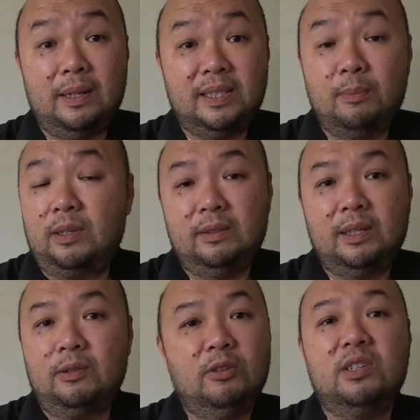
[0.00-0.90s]
and someone will
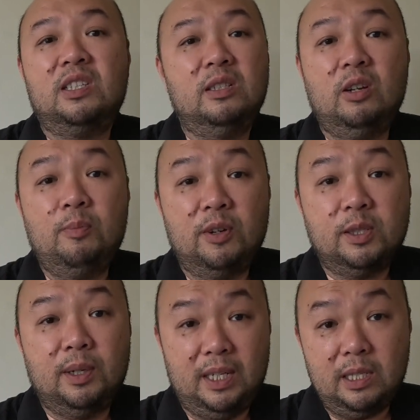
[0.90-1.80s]
tell you no, it's not
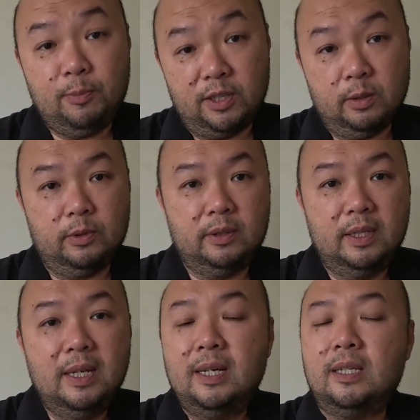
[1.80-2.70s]
possible. It is
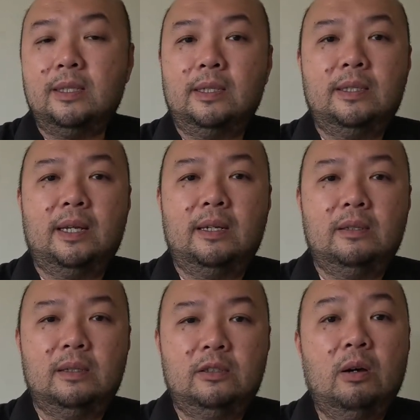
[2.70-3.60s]
possible, it's just
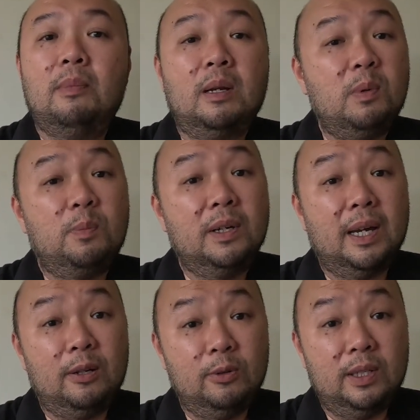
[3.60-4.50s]
that not many people
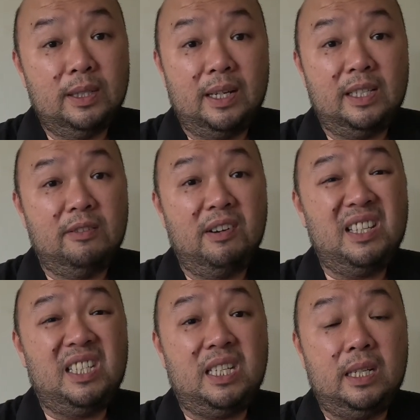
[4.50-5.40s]
can do this, and it's a
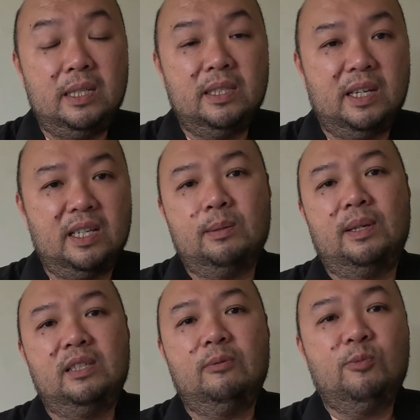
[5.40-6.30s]
very tedious and
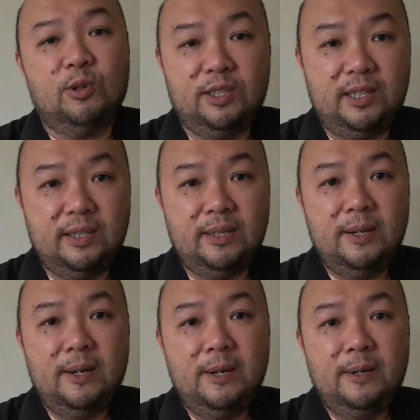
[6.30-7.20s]
expensive process.
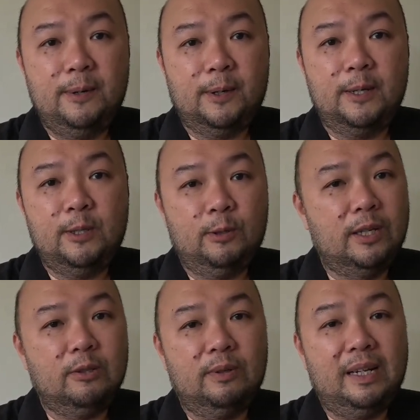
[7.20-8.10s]
Okay, so
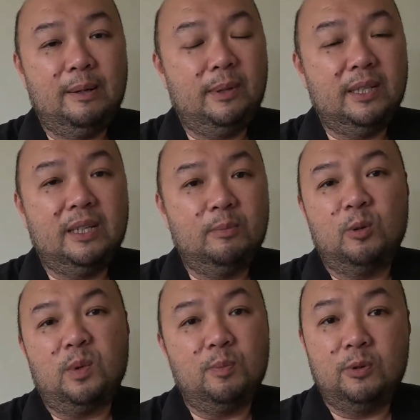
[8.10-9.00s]
there's only limited
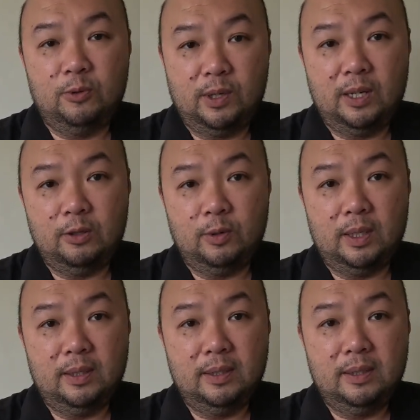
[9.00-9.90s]
number of people who can do
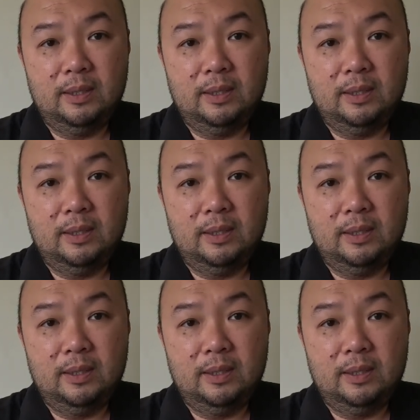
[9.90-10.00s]
it.